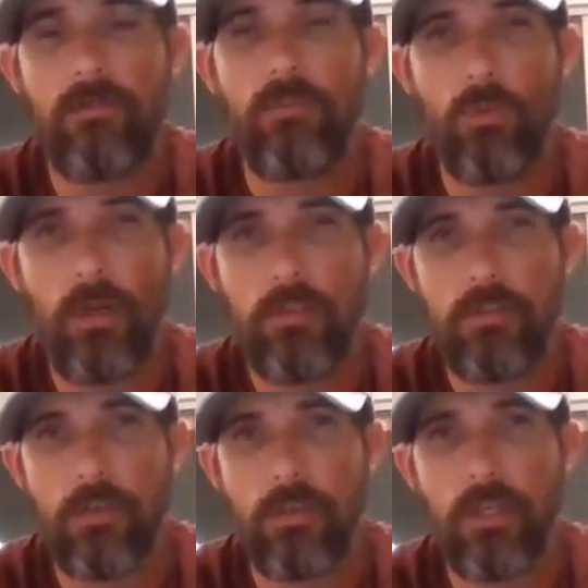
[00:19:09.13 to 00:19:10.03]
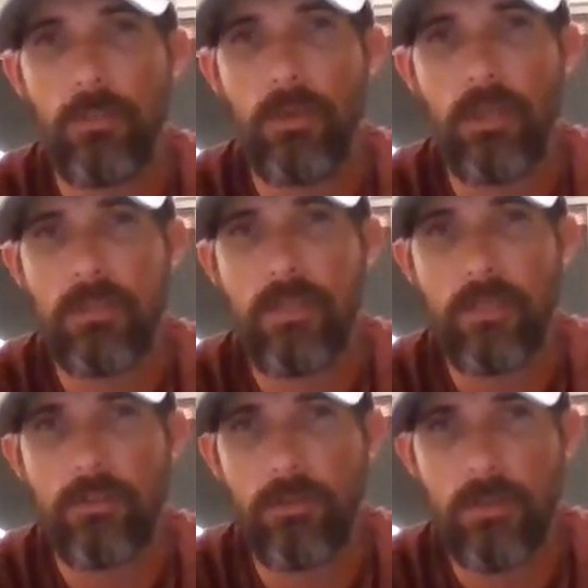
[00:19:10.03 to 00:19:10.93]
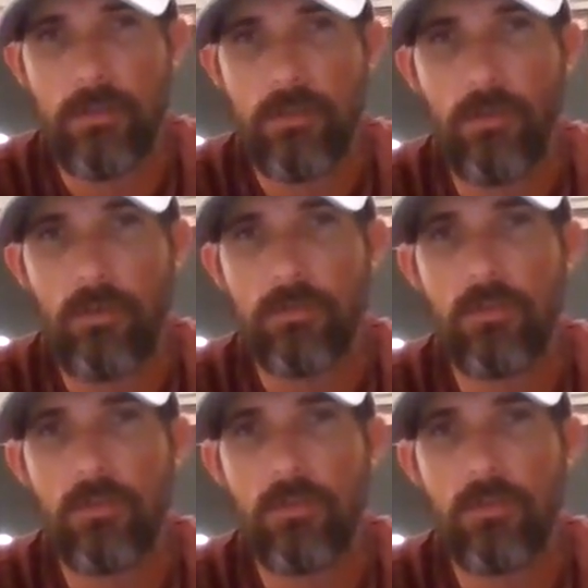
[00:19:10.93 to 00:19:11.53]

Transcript: if you register a company, it's not 2 years old.